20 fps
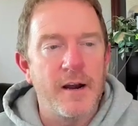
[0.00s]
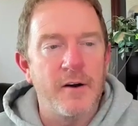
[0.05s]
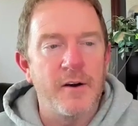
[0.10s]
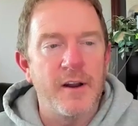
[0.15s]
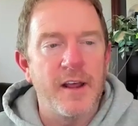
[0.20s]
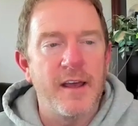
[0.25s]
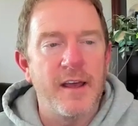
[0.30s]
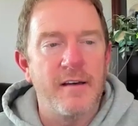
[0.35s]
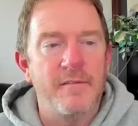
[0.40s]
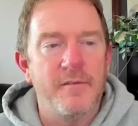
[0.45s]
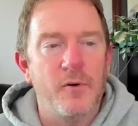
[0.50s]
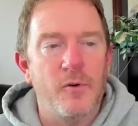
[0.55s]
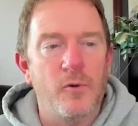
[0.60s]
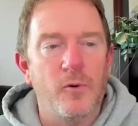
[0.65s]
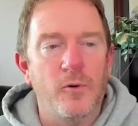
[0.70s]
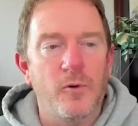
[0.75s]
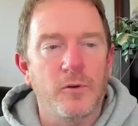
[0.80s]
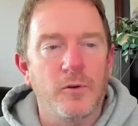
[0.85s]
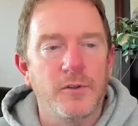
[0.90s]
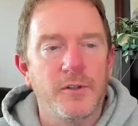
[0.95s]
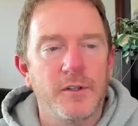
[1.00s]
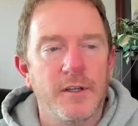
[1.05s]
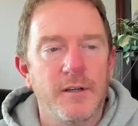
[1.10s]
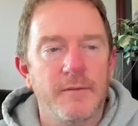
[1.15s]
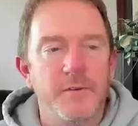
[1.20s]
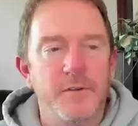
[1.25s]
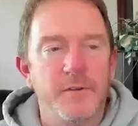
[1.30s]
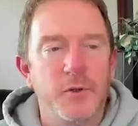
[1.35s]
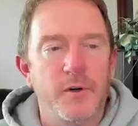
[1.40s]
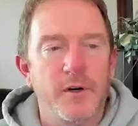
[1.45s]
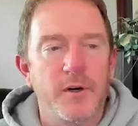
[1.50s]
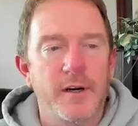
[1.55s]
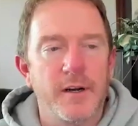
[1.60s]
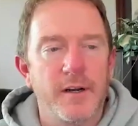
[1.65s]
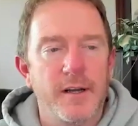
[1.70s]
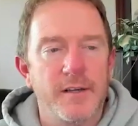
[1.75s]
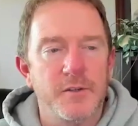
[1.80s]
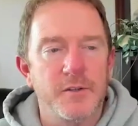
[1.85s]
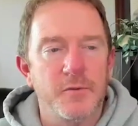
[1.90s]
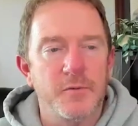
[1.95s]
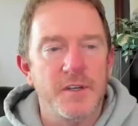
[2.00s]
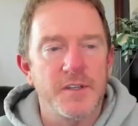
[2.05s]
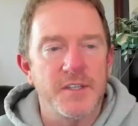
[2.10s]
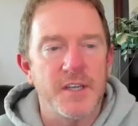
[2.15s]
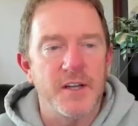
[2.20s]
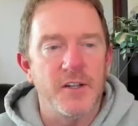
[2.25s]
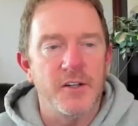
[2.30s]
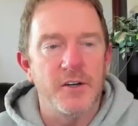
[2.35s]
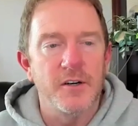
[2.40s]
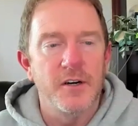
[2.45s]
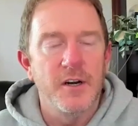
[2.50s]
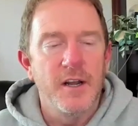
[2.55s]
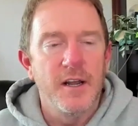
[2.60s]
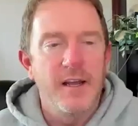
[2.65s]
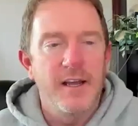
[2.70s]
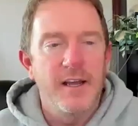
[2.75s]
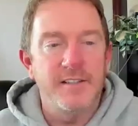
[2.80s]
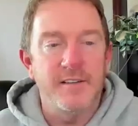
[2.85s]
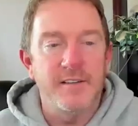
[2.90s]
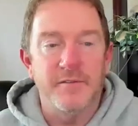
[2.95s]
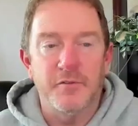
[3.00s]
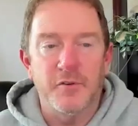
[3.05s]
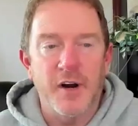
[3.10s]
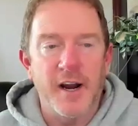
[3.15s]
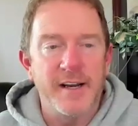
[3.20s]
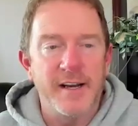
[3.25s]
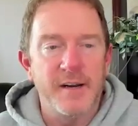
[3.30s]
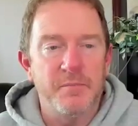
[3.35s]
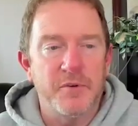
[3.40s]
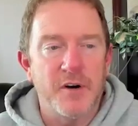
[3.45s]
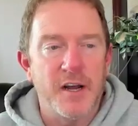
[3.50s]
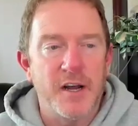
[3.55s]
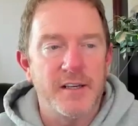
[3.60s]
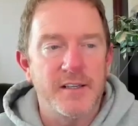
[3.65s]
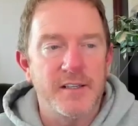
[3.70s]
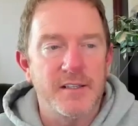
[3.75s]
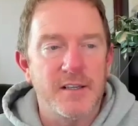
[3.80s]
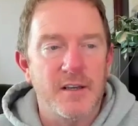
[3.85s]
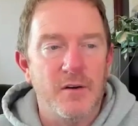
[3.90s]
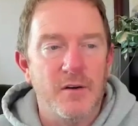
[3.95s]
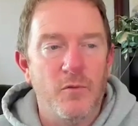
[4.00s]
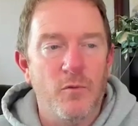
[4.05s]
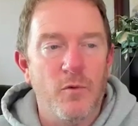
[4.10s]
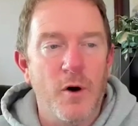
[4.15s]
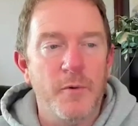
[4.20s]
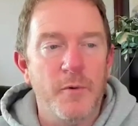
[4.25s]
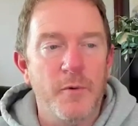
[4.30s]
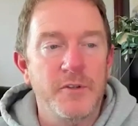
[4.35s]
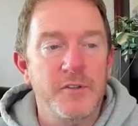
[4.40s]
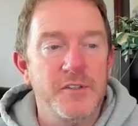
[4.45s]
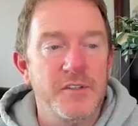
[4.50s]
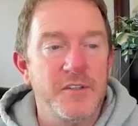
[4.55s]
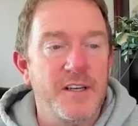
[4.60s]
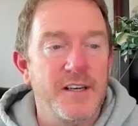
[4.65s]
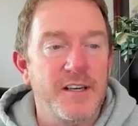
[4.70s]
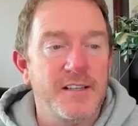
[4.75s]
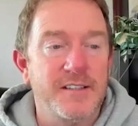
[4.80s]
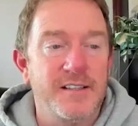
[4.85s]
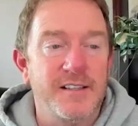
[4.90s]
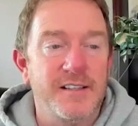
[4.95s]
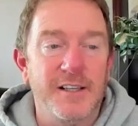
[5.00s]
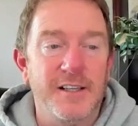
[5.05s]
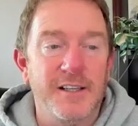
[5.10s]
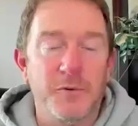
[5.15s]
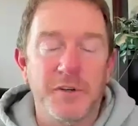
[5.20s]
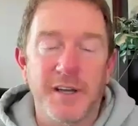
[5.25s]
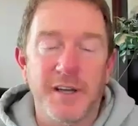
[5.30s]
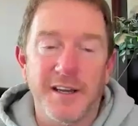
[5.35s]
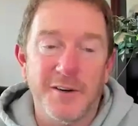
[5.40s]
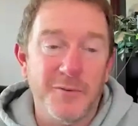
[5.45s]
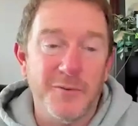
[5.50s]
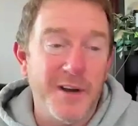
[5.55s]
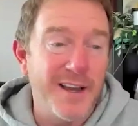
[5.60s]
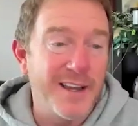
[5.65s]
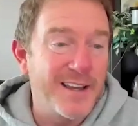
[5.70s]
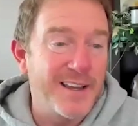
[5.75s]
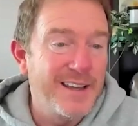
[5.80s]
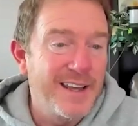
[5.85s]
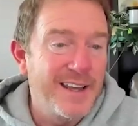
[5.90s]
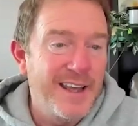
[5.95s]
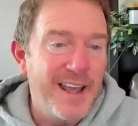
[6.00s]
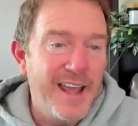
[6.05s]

I already have old inventory as a reseller. It's a variety of products. What would you suggest to liquidate quick?